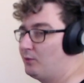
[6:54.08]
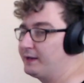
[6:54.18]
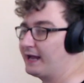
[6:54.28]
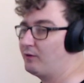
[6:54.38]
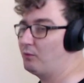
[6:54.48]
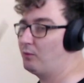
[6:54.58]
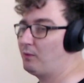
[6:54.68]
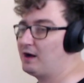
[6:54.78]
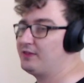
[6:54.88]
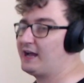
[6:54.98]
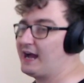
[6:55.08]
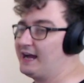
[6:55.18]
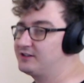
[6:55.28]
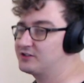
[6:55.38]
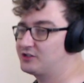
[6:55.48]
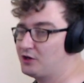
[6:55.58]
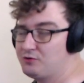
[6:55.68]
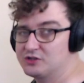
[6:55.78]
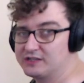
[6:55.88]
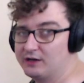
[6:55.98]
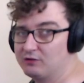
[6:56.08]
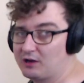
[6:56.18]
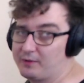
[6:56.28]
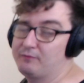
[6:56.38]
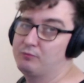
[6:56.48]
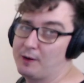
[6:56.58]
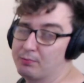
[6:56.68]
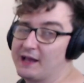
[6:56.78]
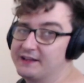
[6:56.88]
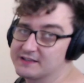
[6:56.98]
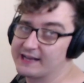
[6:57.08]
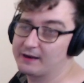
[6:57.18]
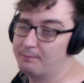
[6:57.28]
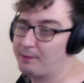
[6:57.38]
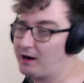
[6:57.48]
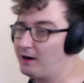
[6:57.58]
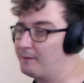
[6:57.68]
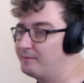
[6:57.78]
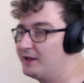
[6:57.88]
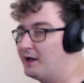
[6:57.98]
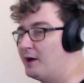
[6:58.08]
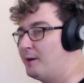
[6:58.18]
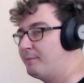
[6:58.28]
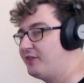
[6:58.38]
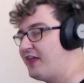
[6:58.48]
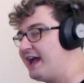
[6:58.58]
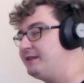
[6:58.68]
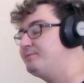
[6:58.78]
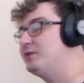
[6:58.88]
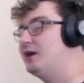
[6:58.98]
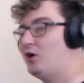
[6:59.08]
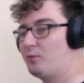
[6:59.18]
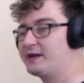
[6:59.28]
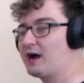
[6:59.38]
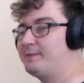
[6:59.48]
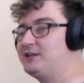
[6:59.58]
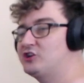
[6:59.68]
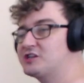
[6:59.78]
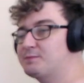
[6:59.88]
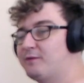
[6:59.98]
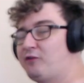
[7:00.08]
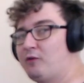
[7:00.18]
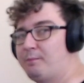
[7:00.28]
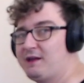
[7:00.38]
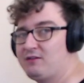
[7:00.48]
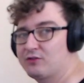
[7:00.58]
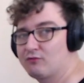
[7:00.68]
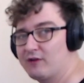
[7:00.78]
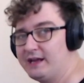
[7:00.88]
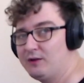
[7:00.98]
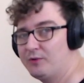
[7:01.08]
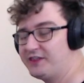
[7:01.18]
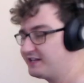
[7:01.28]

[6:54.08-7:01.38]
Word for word: We get one and two still, like we were playing the second bar, but then we come in just before beat three with